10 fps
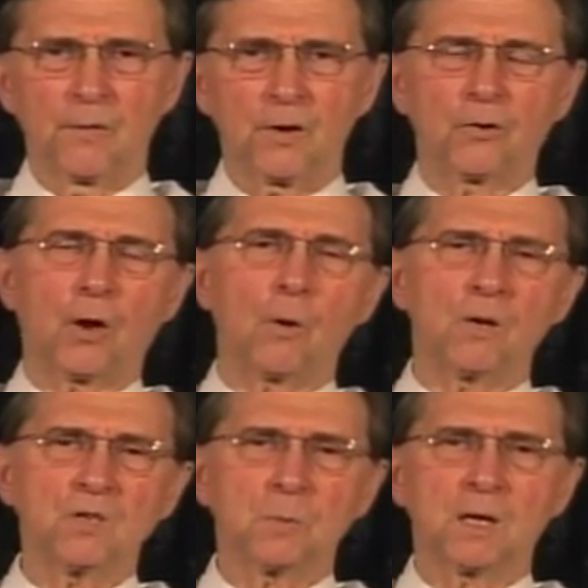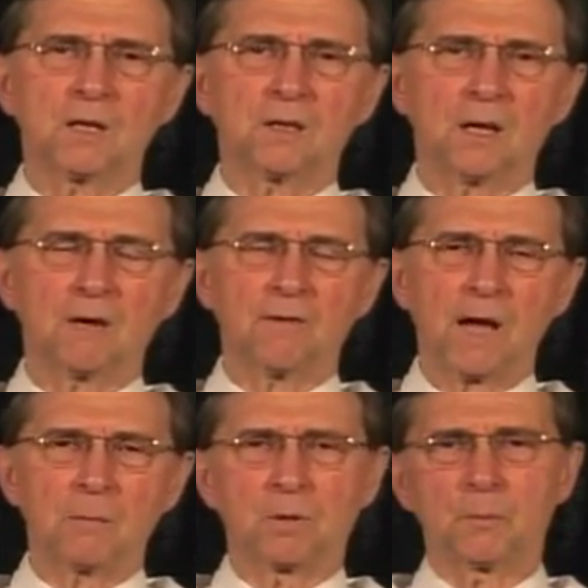There's always been a ton of
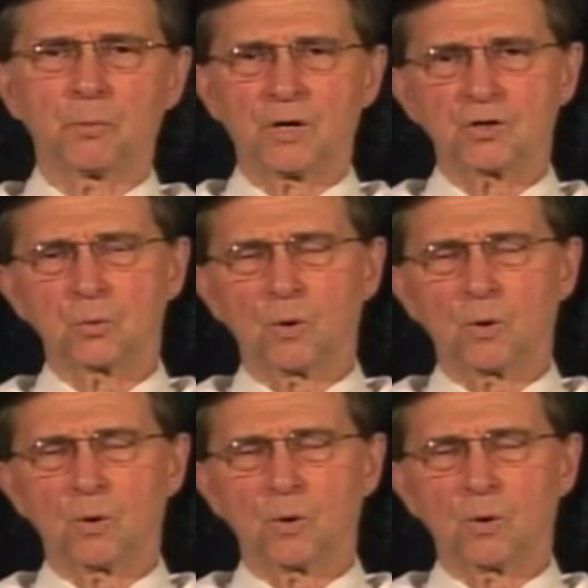high blood pressure.